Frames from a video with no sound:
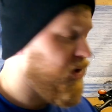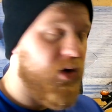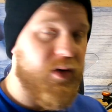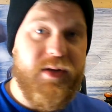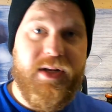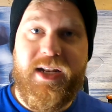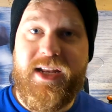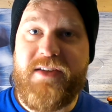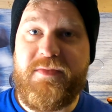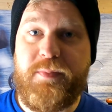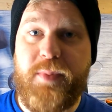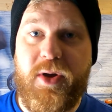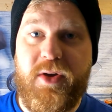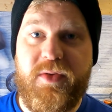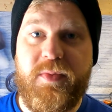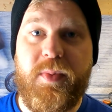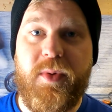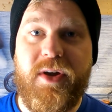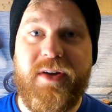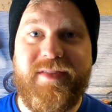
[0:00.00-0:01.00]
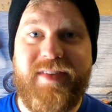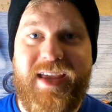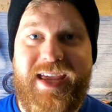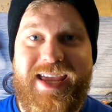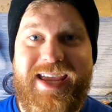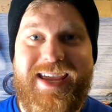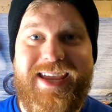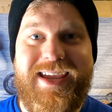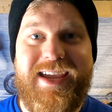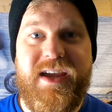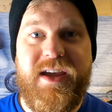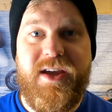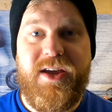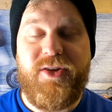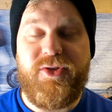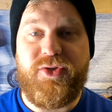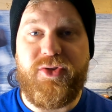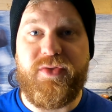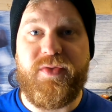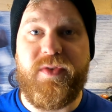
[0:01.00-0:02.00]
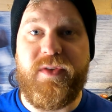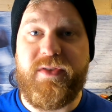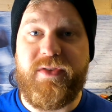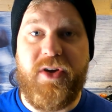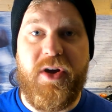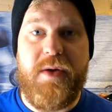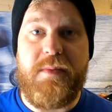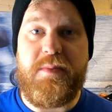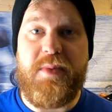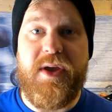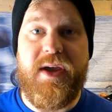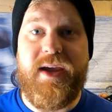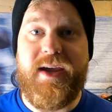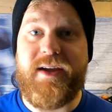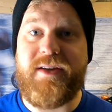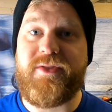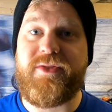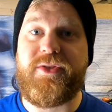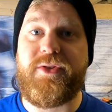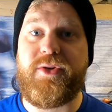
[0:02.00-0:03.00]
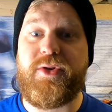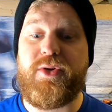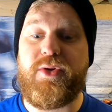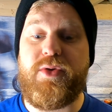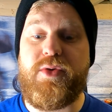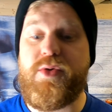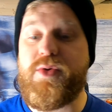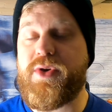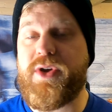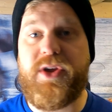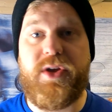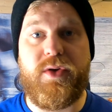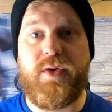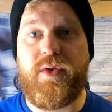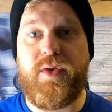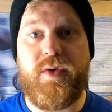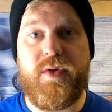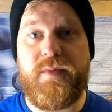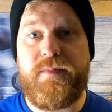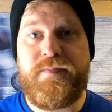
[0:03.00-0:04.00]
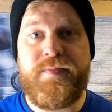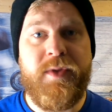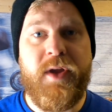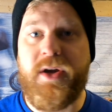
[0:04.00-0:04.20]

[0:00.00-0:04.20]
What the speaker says: I'm going to leave both bikes here just for the time being to cure.